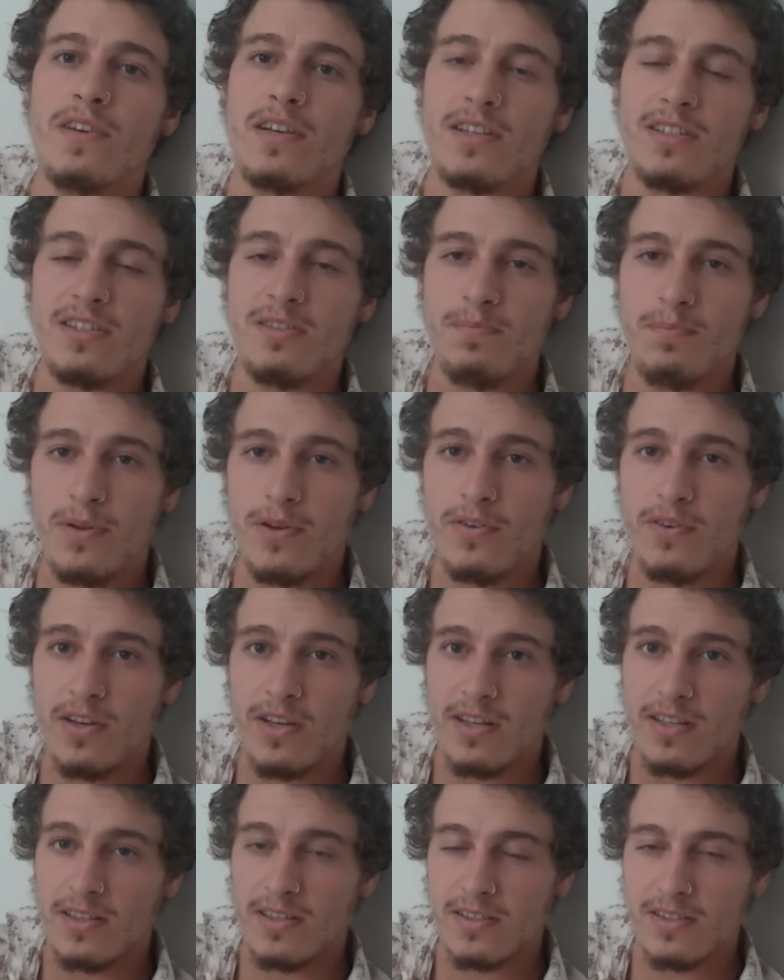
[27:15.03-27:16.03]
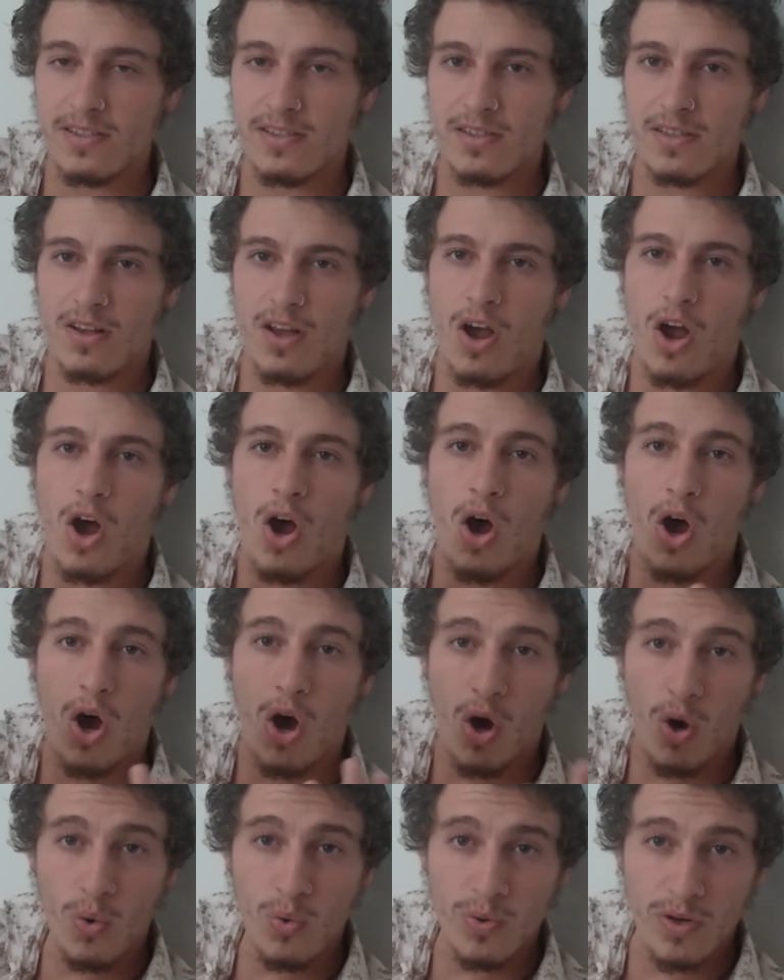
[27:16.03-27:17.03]
experienced
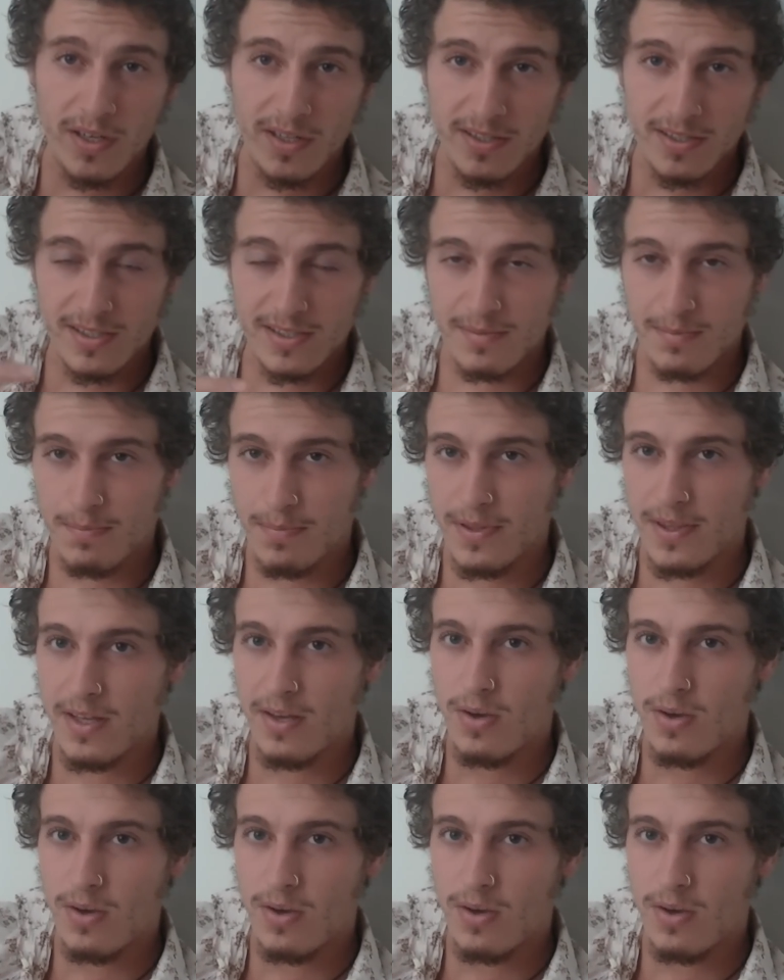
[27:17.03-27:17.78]
wholeness, but